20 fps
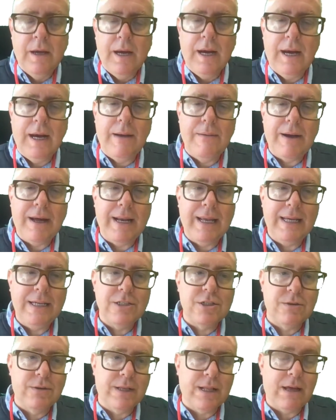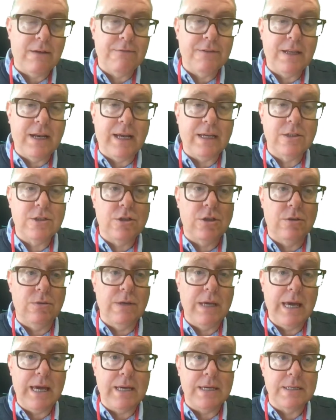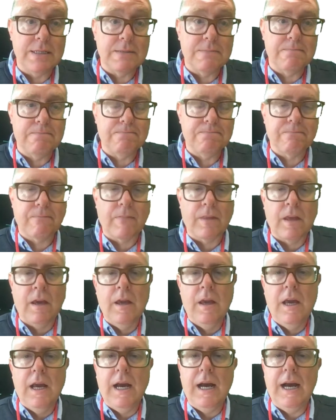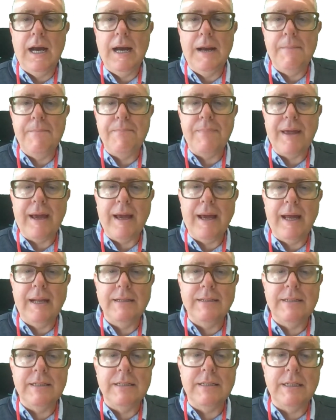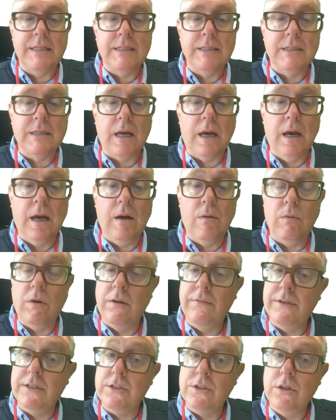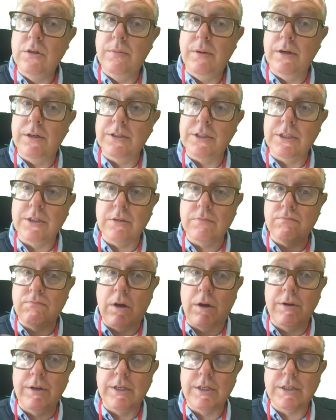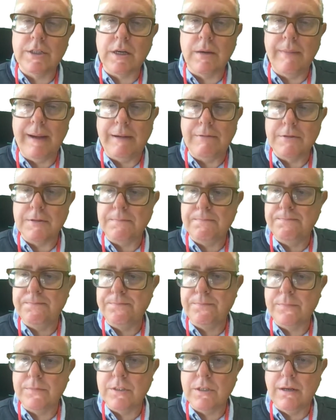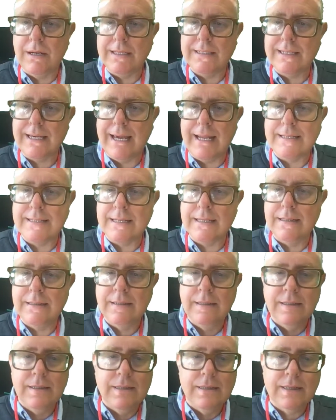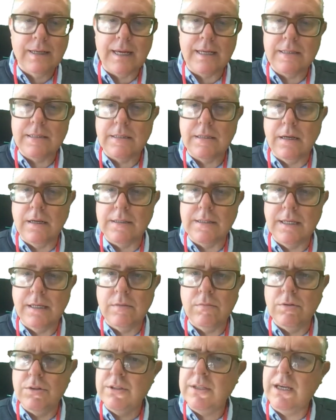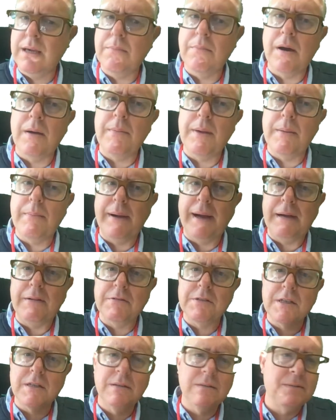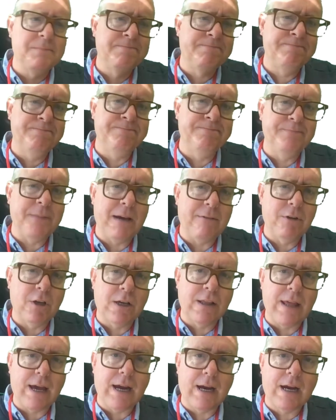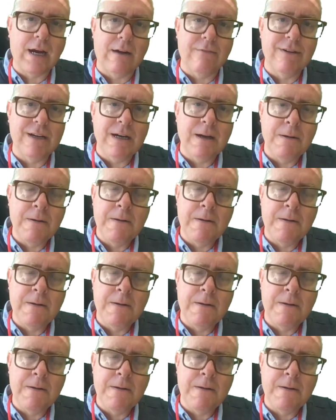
And he's doing that for the next 2 years. And this is one of his new books. It's only just come out. So let's get started. What do you think it might be about? Have a look at that cover.